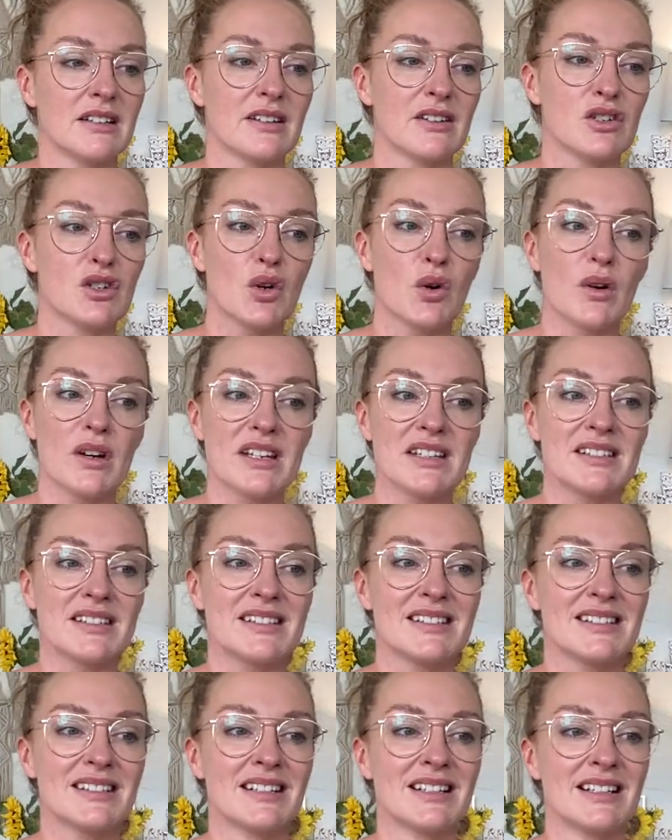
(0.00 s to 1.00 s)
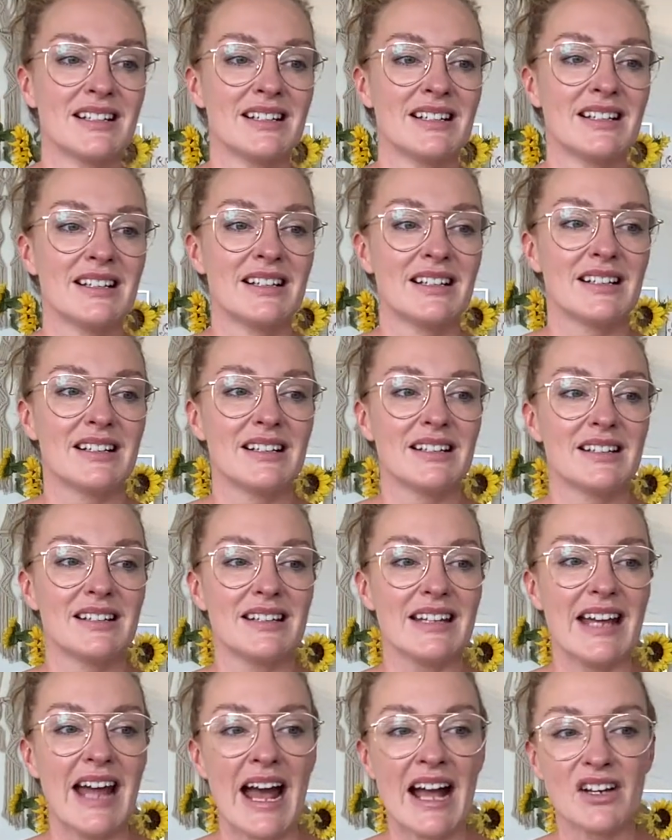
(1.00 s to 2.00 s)
The choice,
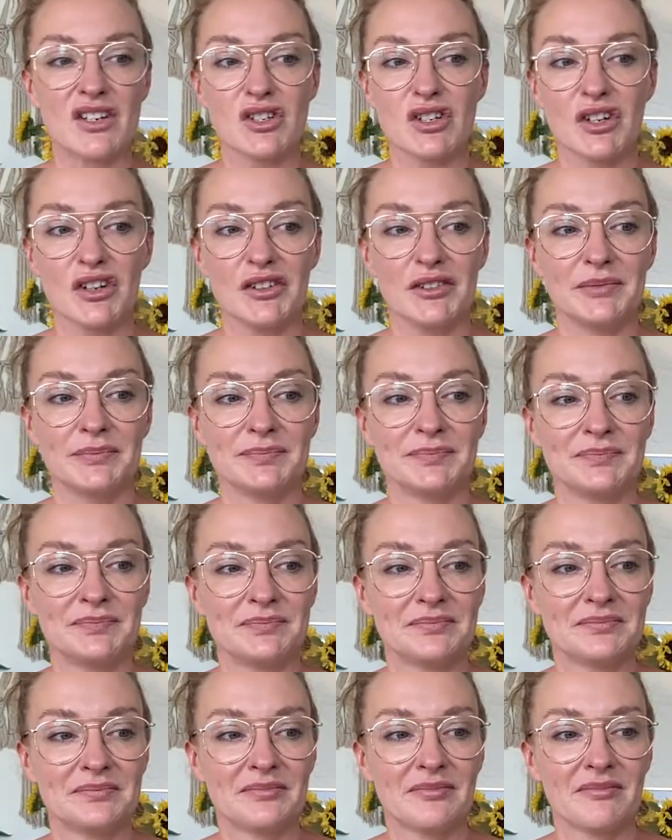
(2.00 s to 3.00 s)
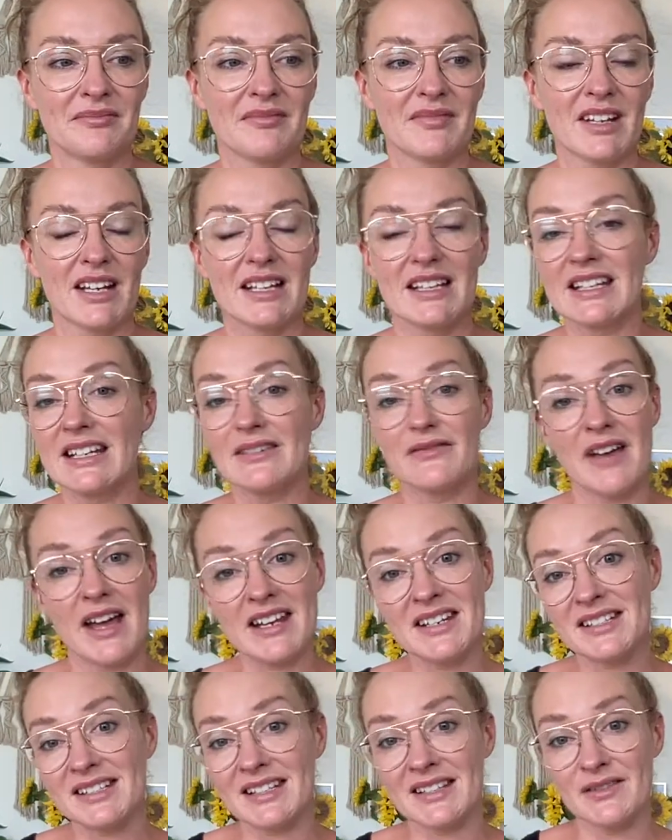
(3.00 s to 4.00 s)
the action, the
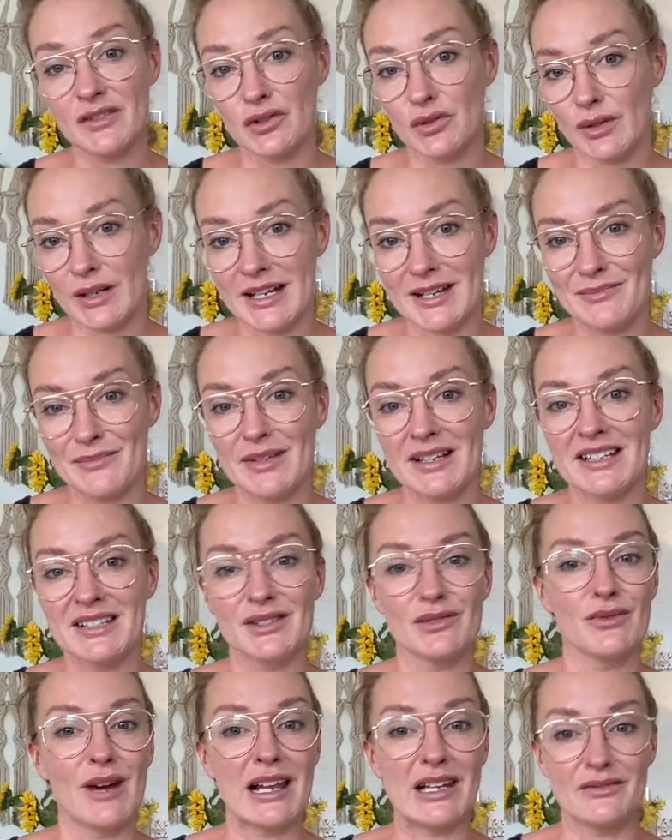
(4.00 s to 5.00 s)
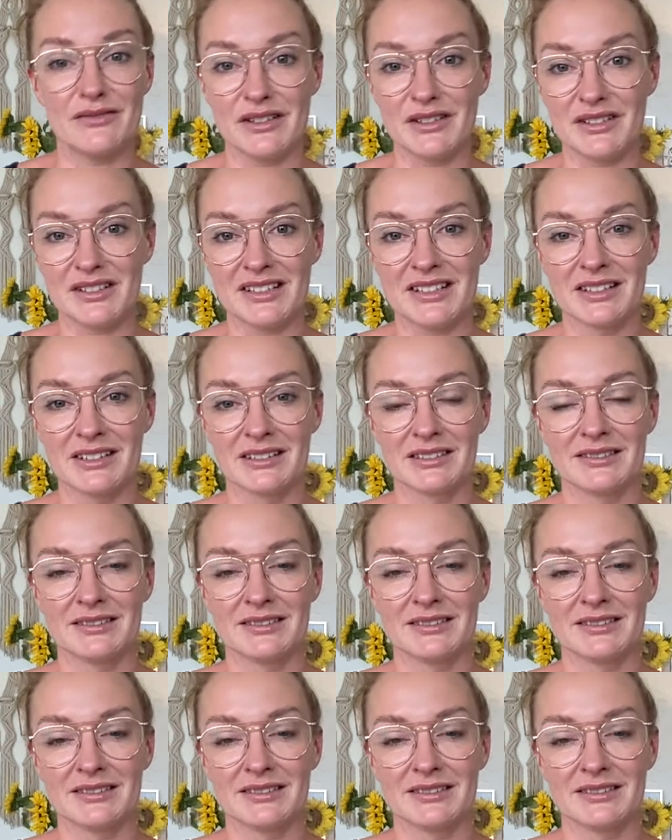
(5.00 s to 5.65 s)
event in the dream is irrelevant.